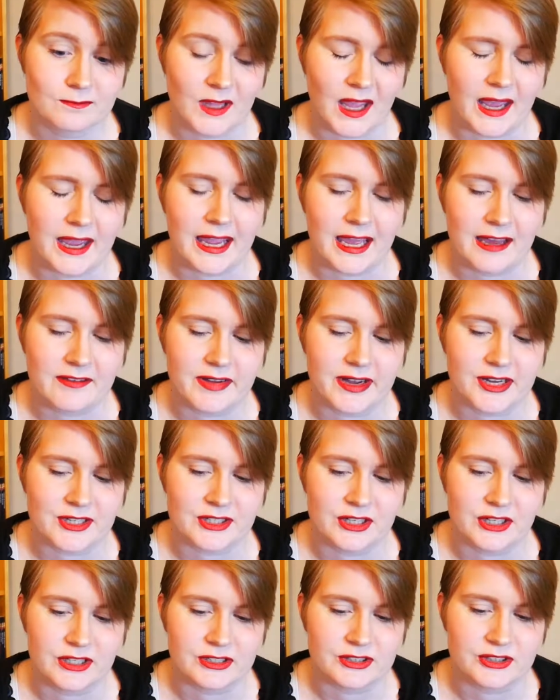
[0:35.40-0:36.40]
I have
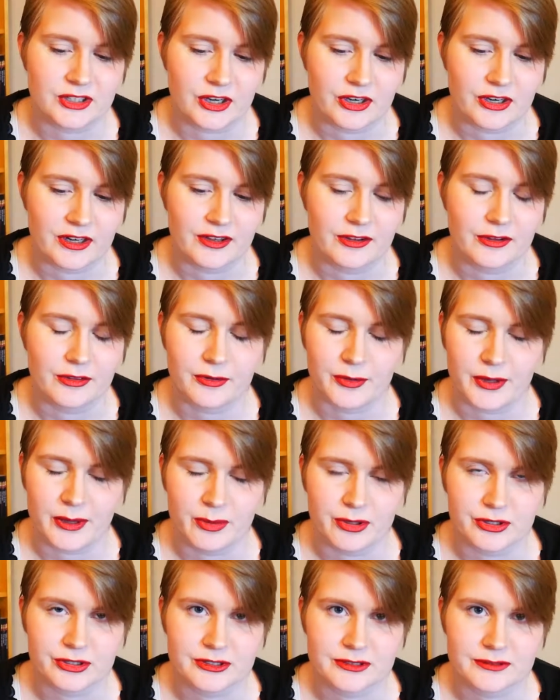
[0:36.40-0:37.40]
actually started 3
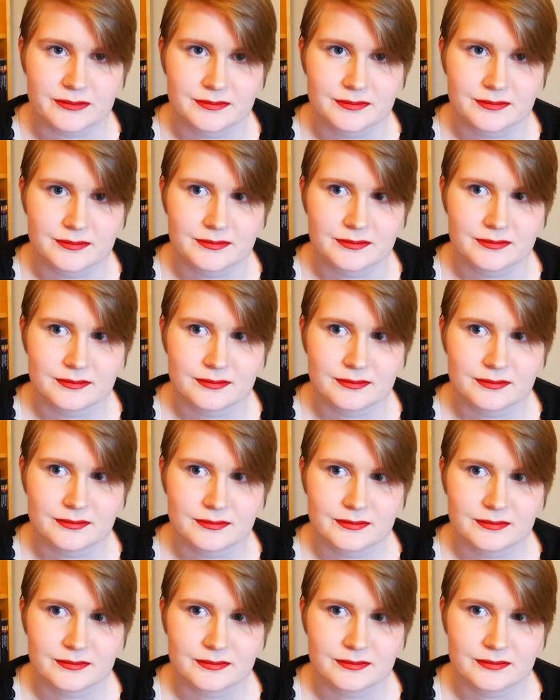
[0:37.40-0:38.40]
books,
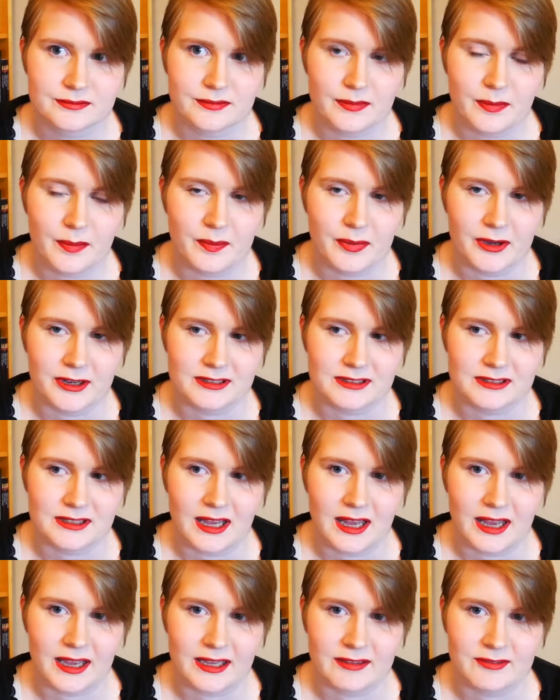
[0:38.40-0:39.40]
but
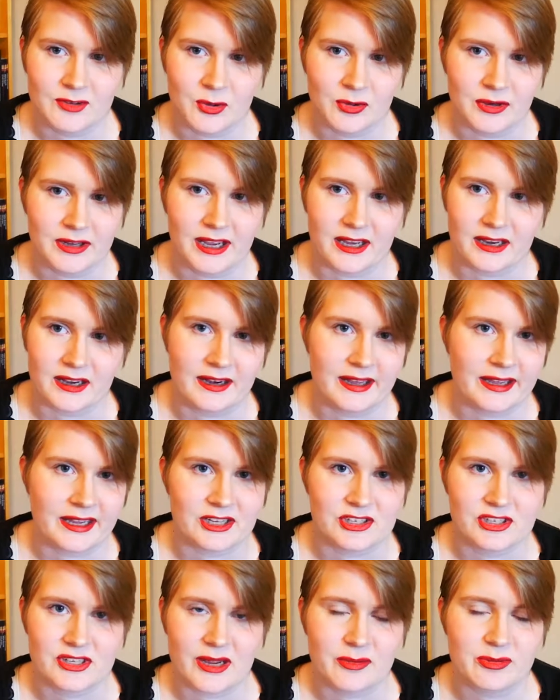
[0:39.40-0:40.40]
I've only got like a
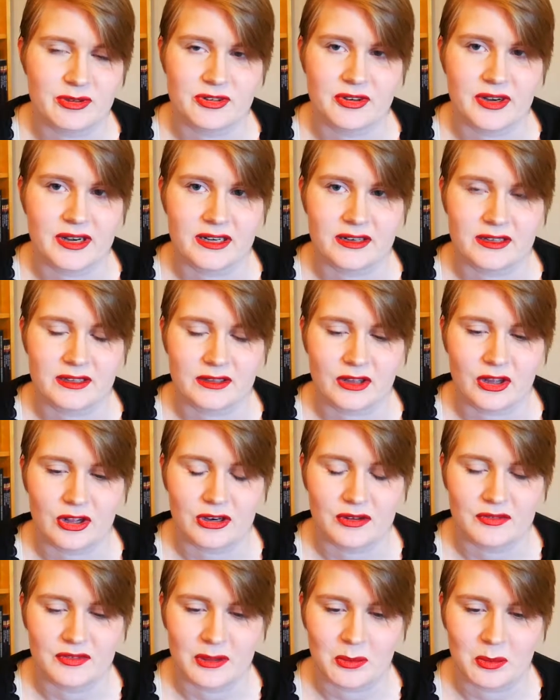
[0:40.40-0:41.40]
chapter in all
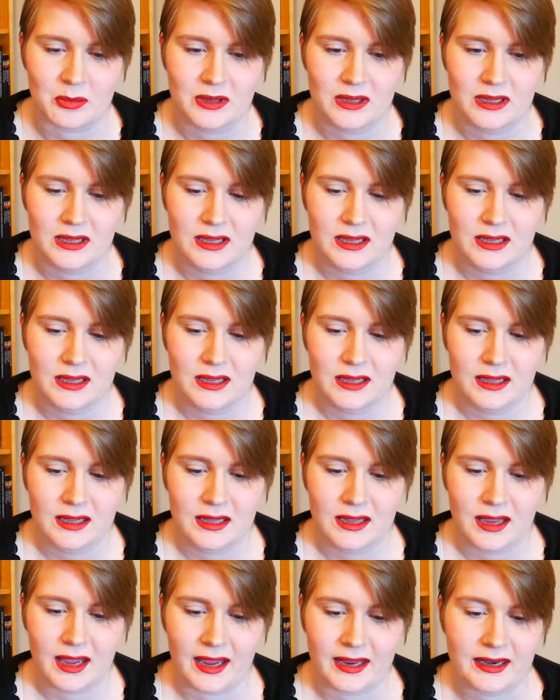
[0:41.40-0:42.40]
of them.
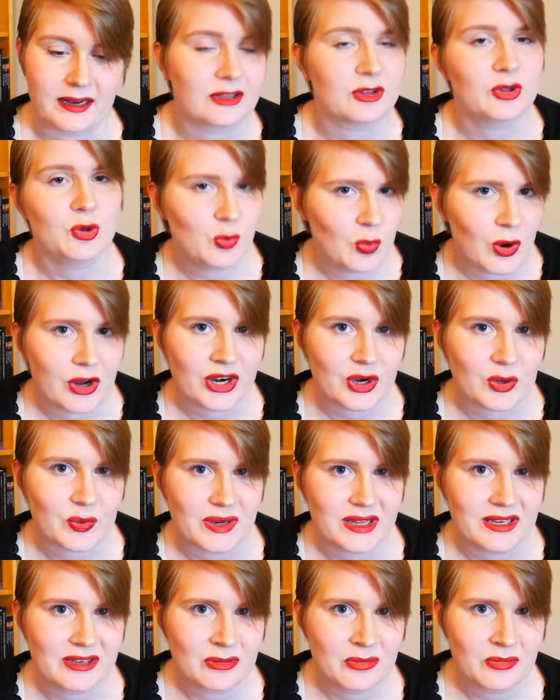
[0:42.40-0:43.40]
And I do want to
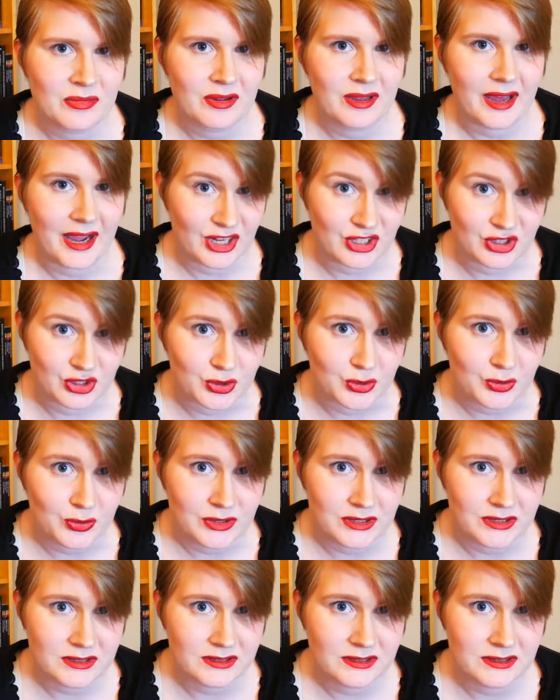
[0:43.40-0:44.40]
read them,
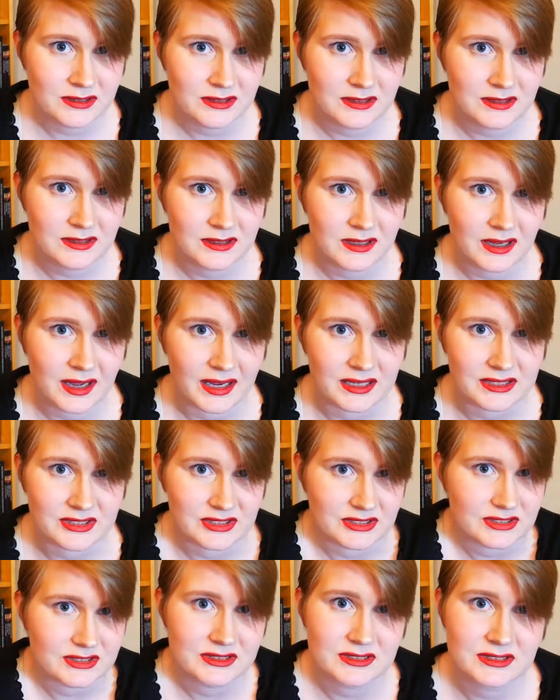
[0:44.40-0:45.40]
I
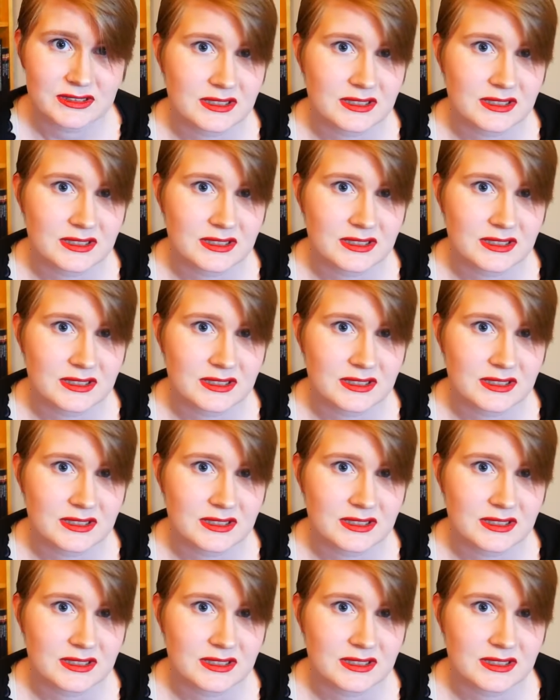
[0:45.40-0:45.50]
just